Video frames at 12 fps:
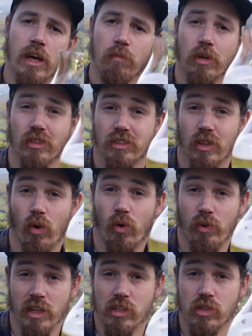Because the
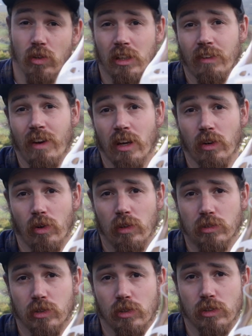original Quake
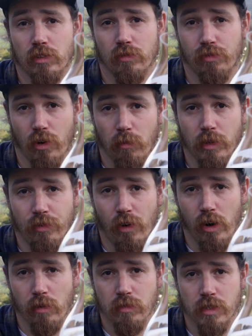cultures from the
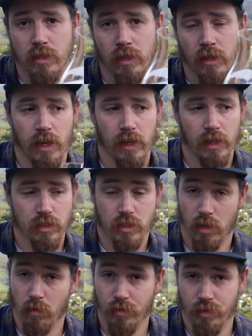farms,
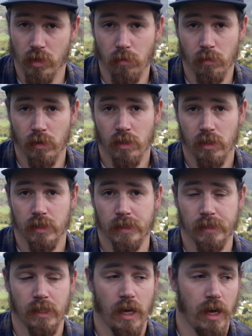some of them
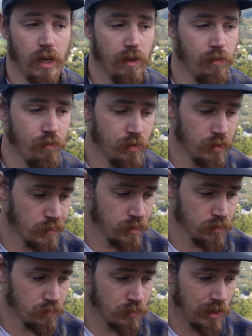have
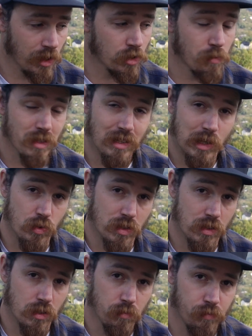lactobacillus
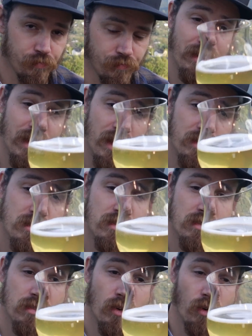in them. And
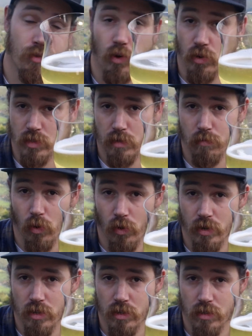that's of course
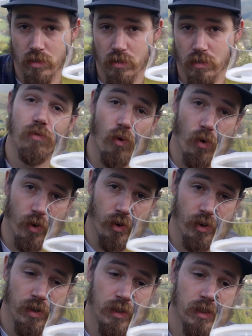important
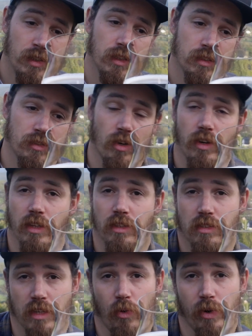for starting the
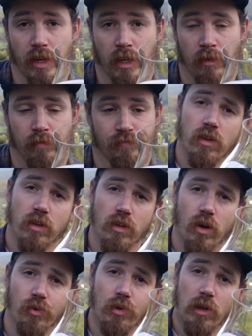souring. You can
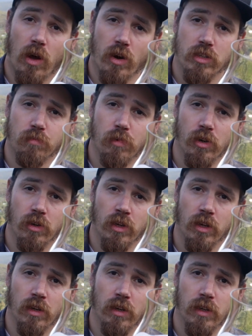go to Lars
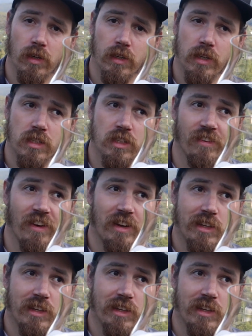his Quake